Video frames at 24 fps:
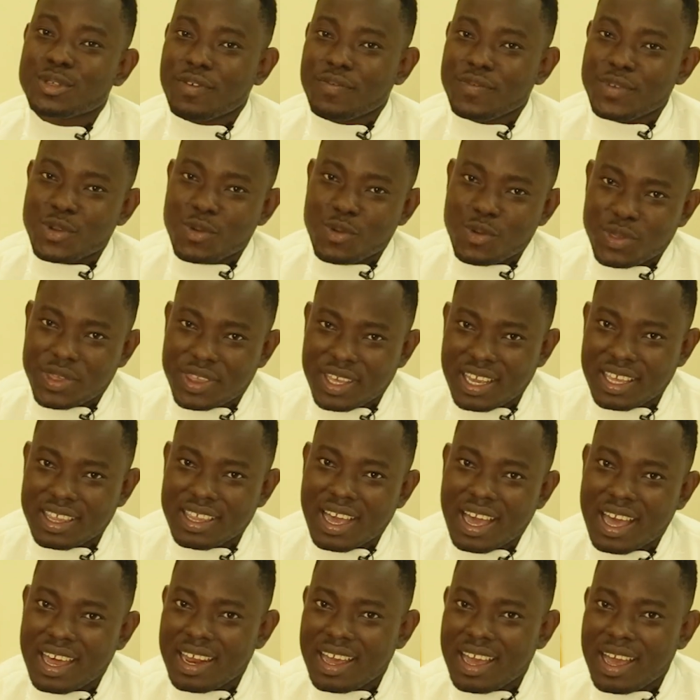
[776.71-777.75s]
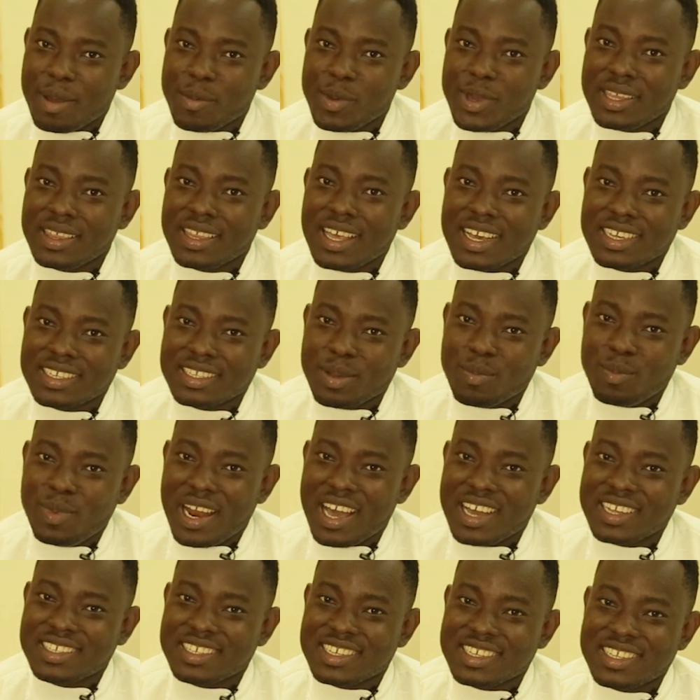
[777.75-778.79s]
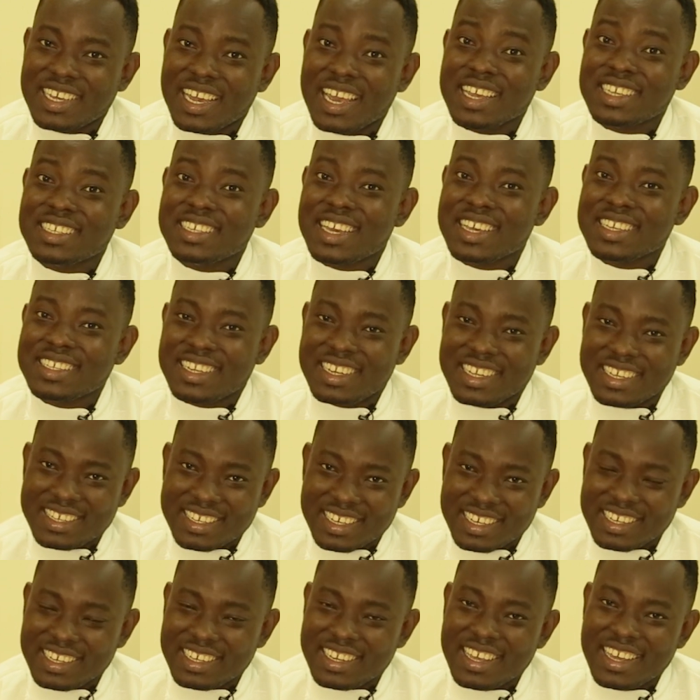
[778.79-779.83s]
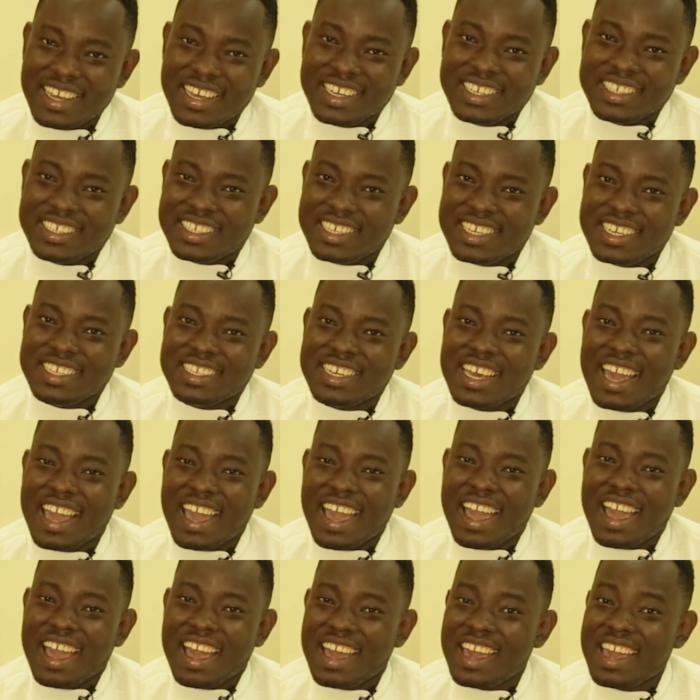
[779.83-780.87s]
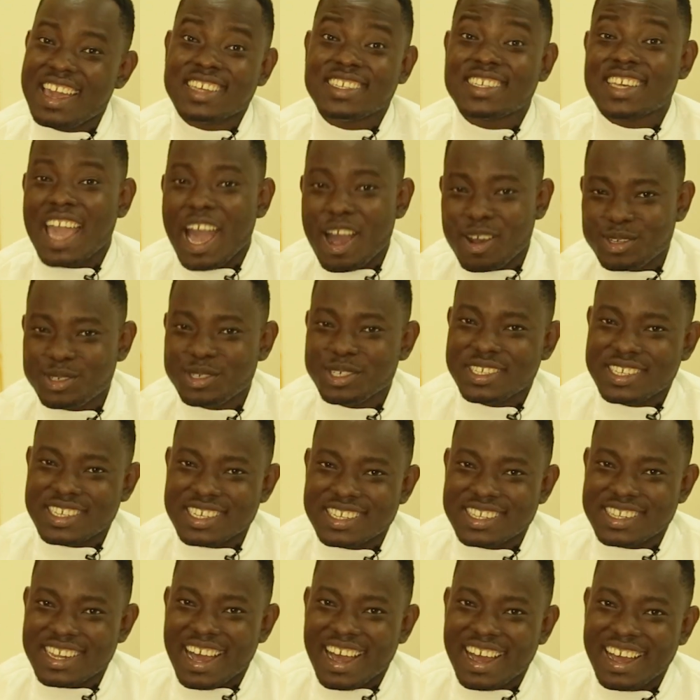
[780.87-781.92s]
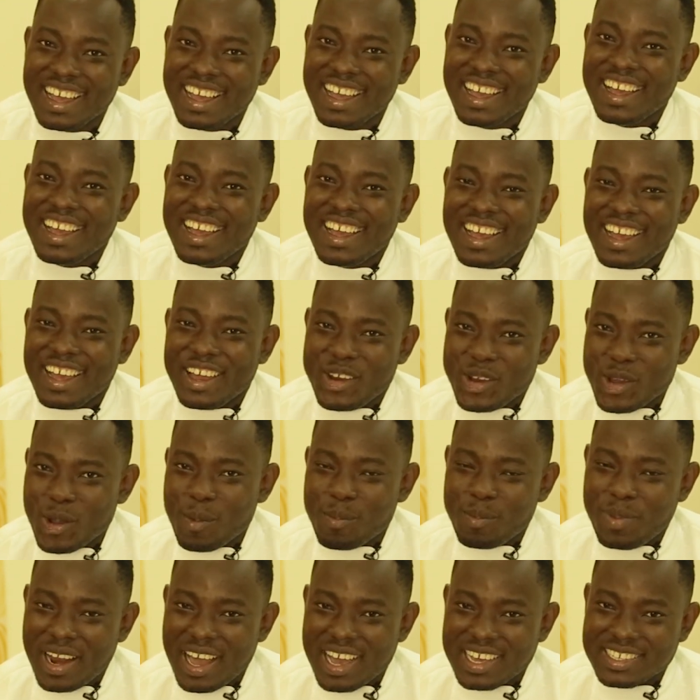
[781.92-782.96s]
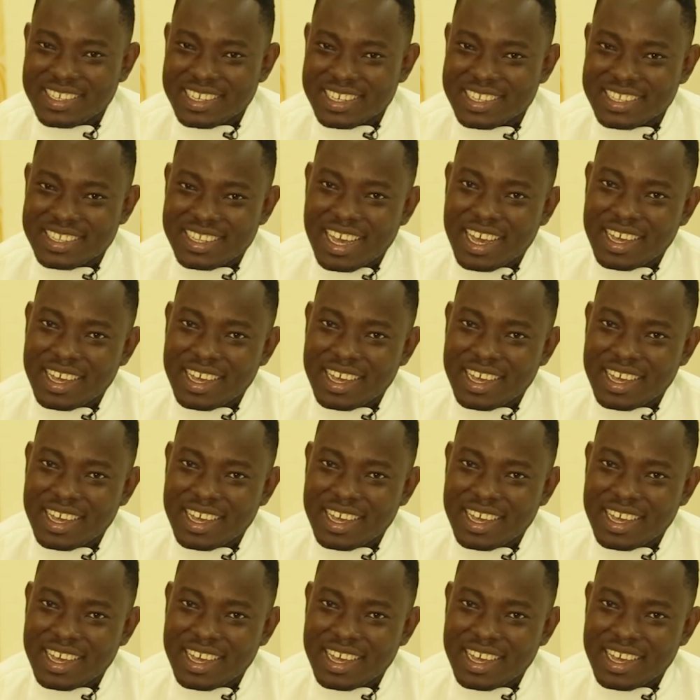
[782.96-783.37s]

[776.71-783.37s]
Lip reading: of you who think that, that's the blood sister, he says, listen, she's his country sister, not blood sister.